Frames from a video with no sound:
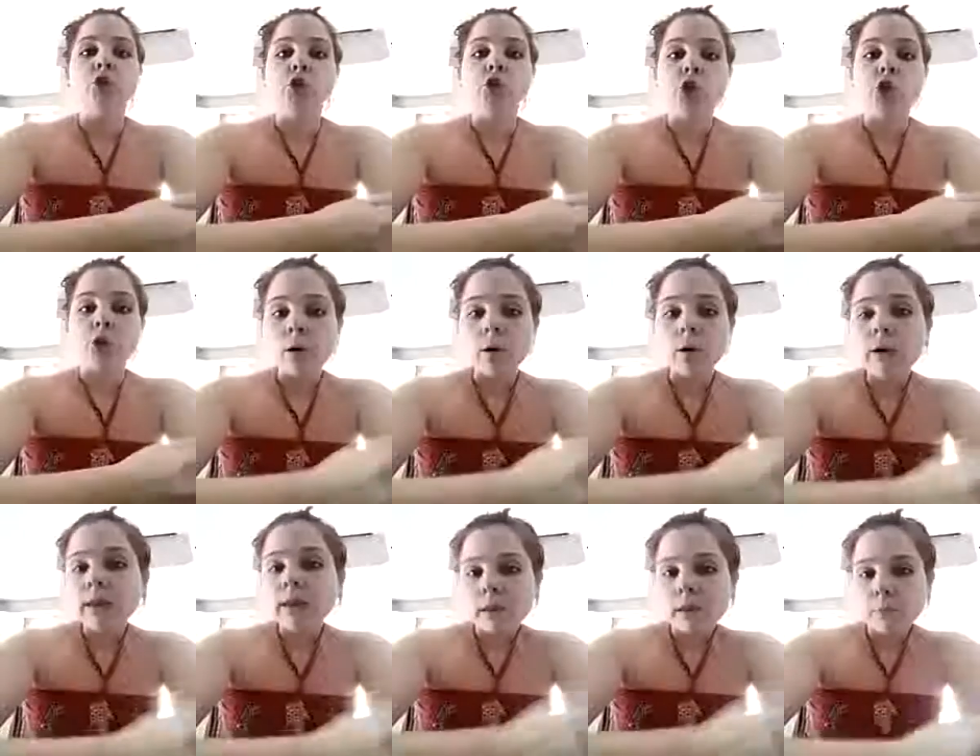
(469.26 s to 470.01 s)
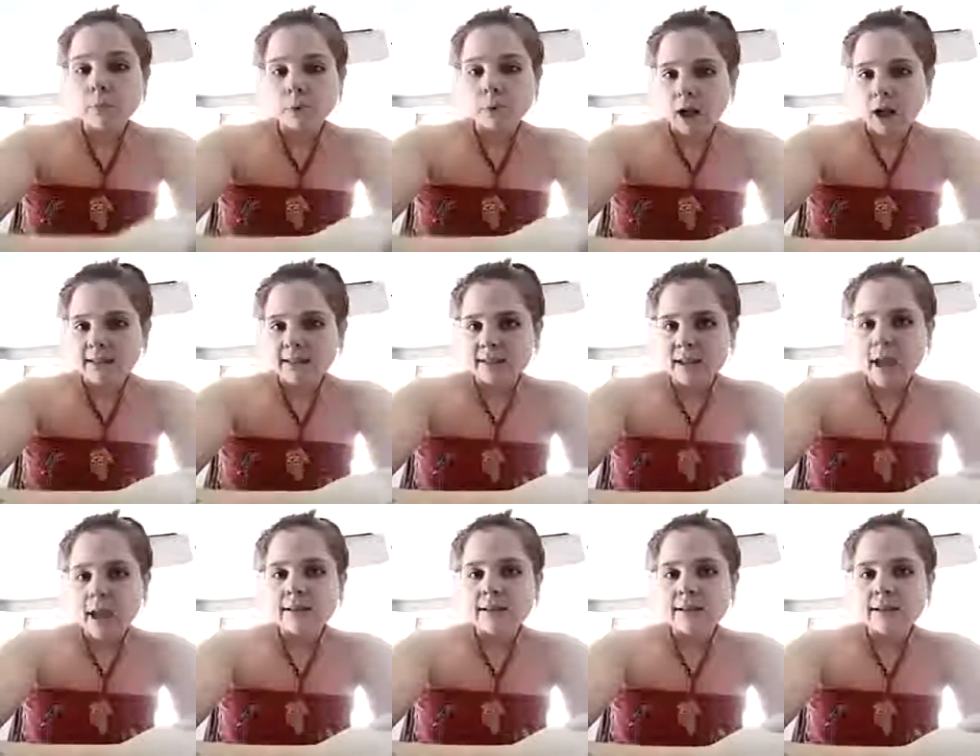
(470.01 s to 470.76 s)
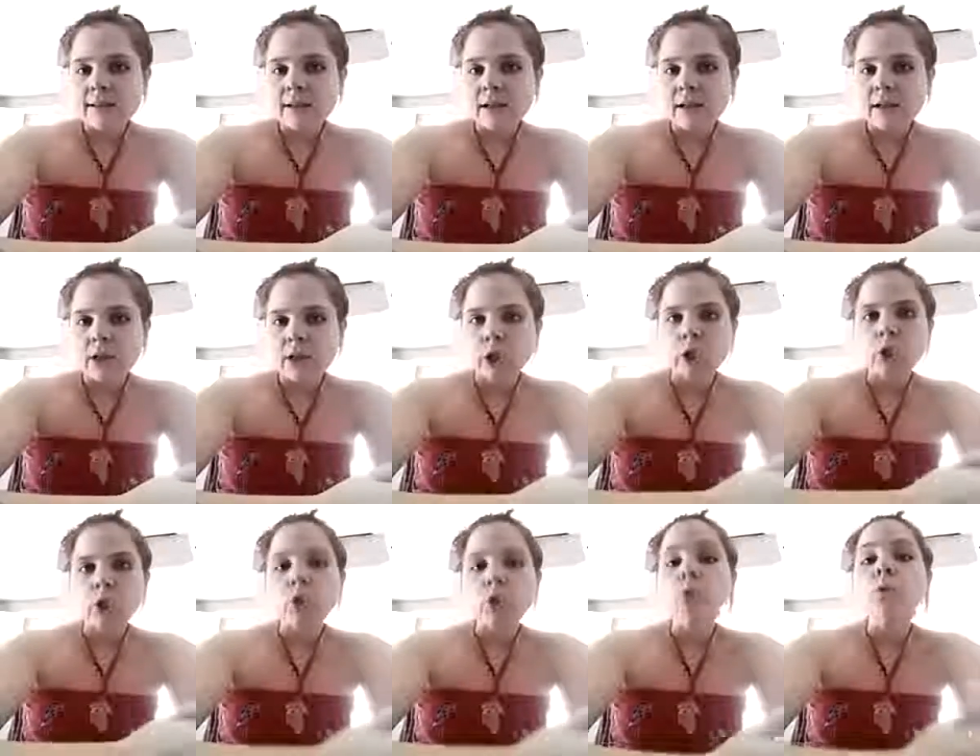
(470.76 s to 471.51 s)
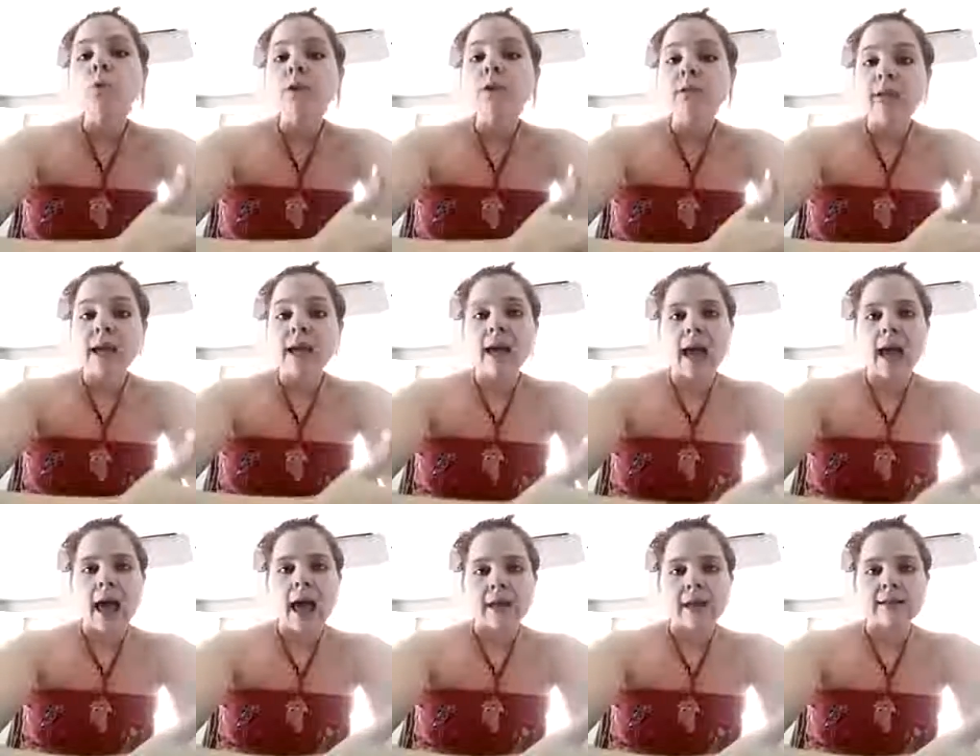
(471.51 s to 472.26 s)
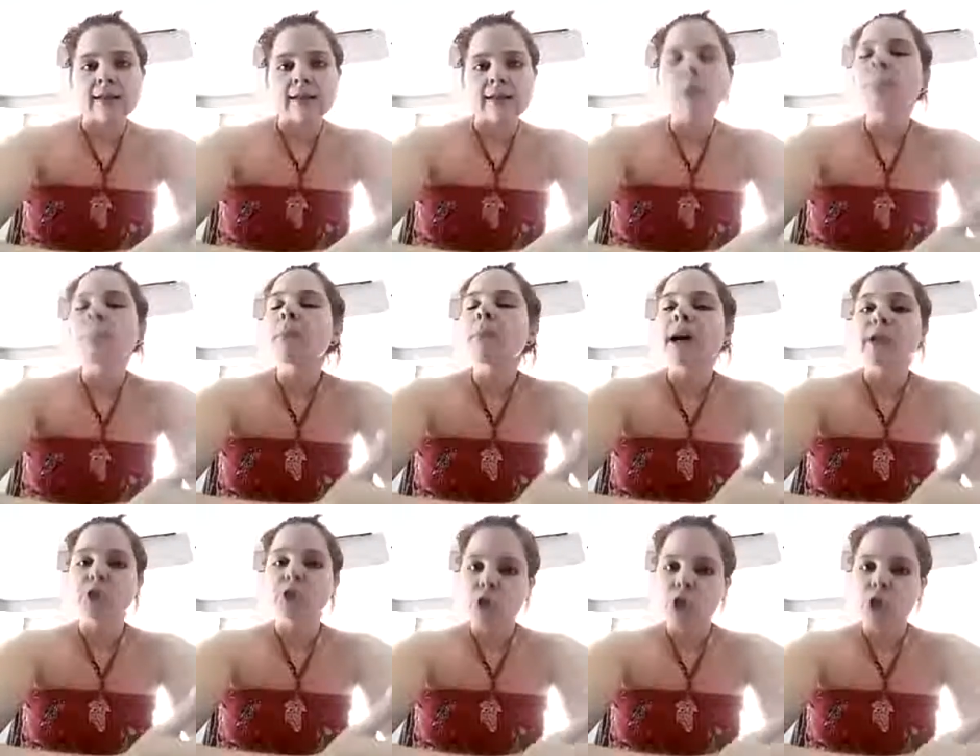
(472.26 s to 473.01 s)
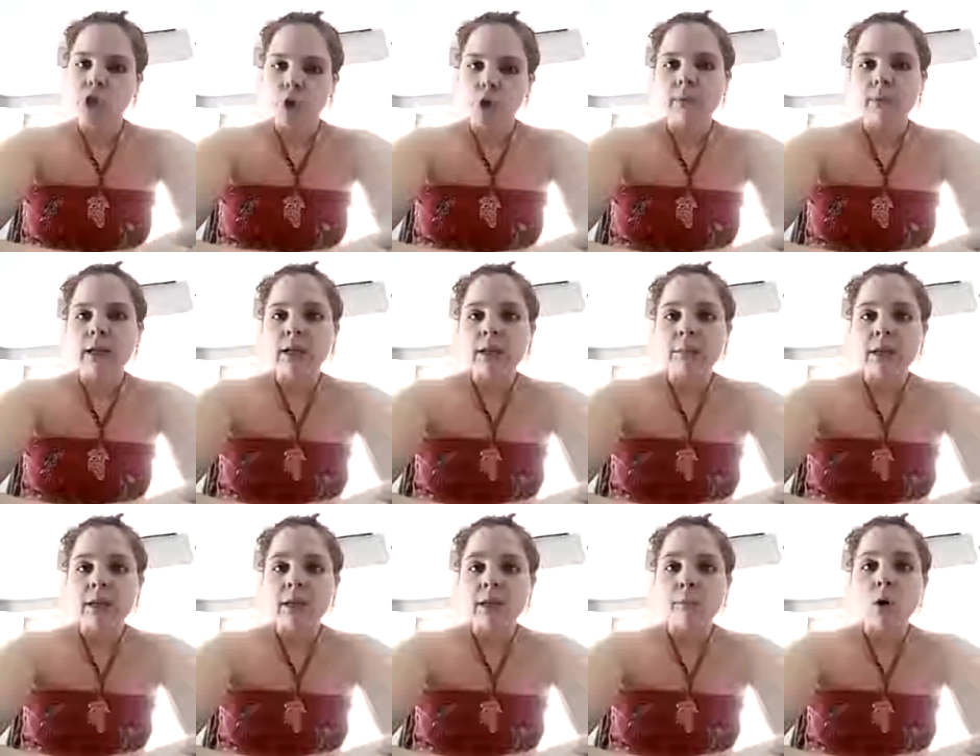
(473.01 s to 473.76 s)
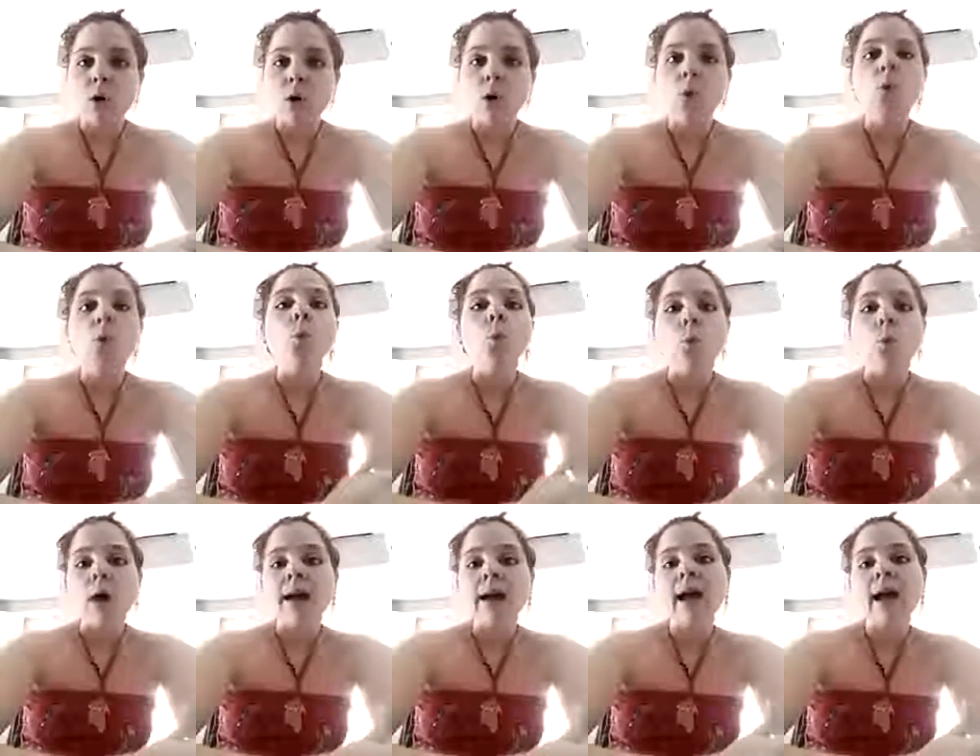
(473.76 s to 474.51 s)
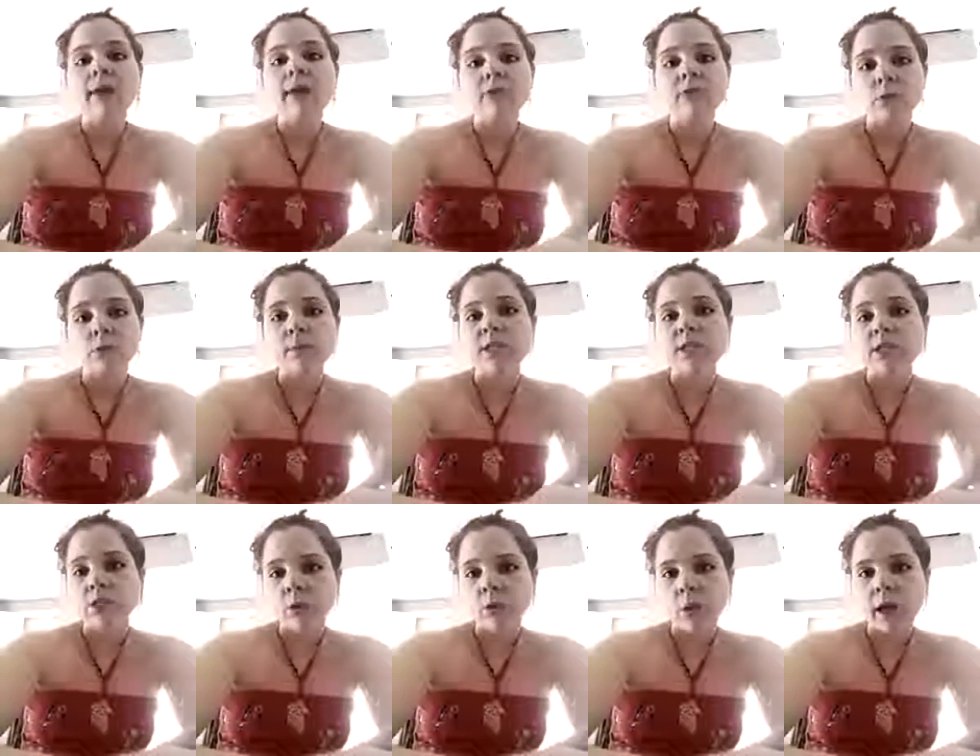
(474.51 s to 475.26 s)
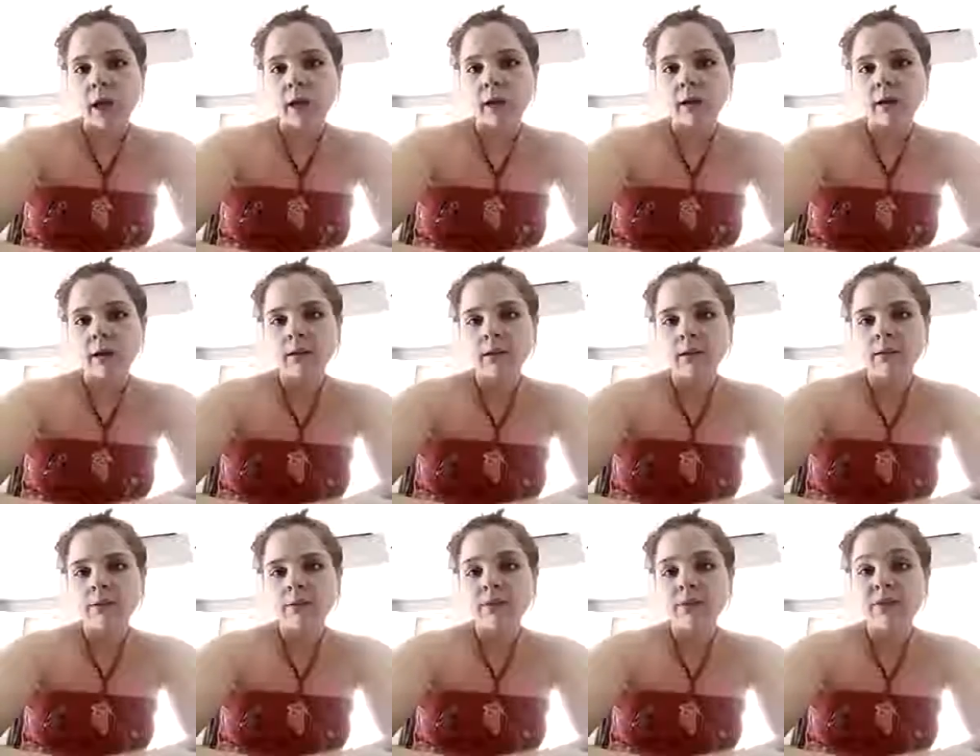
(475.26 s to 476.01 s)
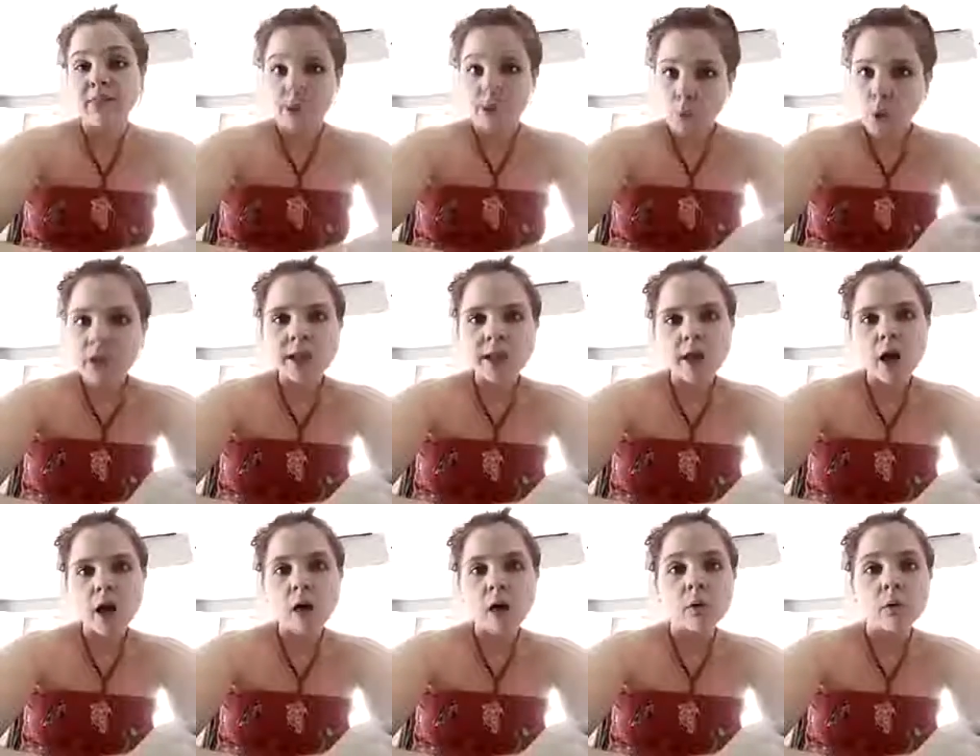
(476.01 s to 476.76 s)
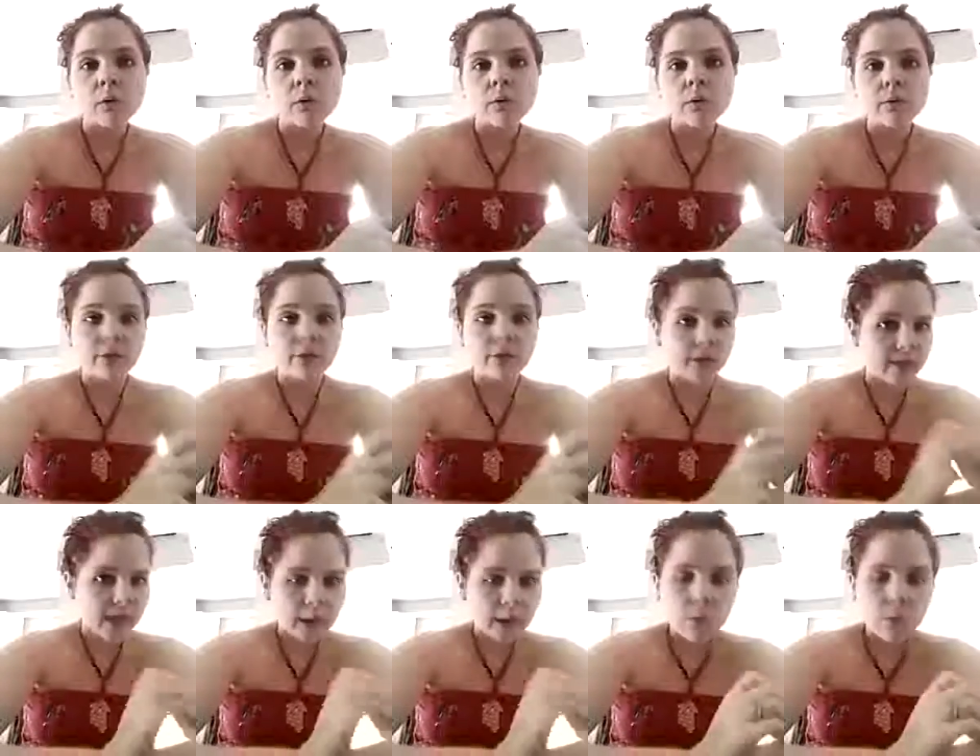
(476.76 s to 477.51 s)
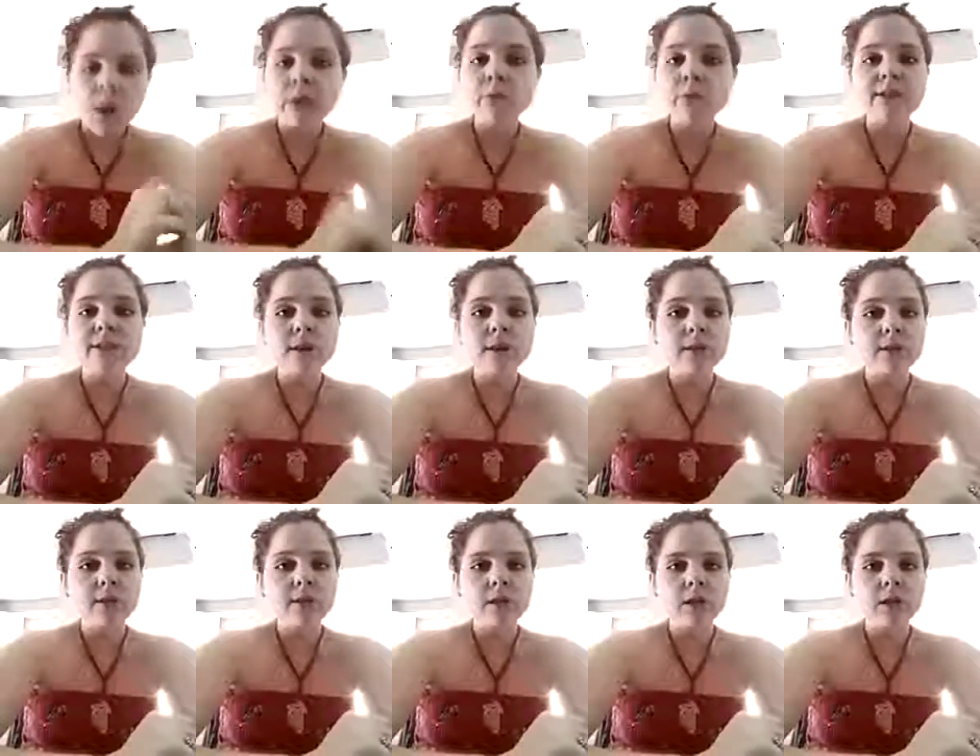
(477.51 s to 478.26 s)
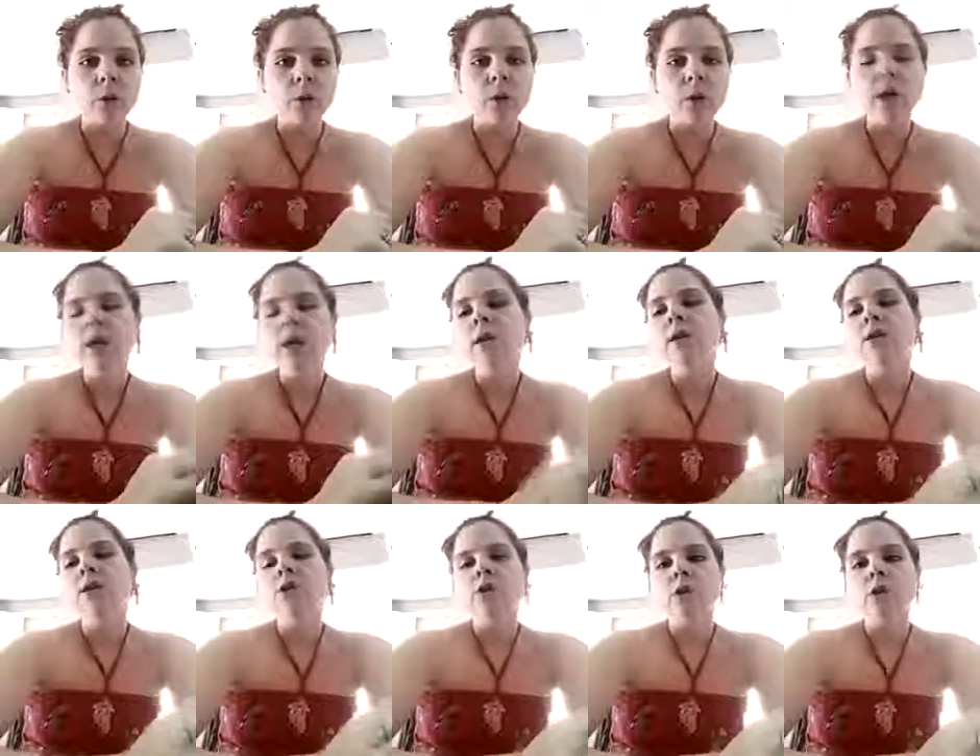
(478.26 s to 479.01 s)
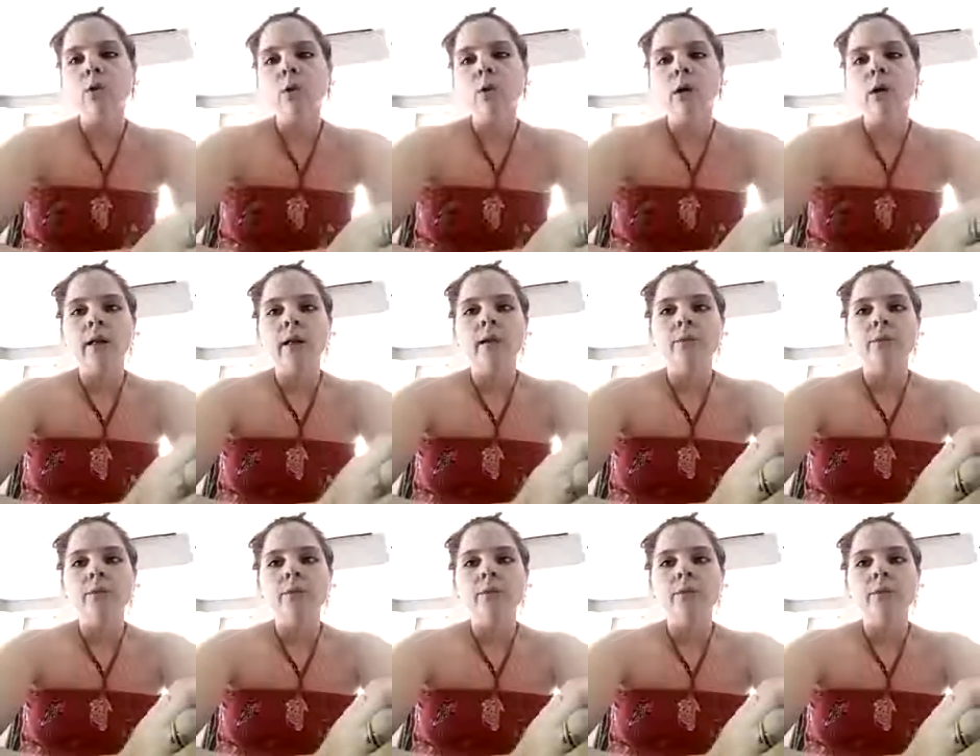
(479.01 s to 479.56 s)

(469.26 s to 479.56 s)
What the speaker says: during the process, you will get asked by so many people, what have you been doing? They want to know. They want results too. So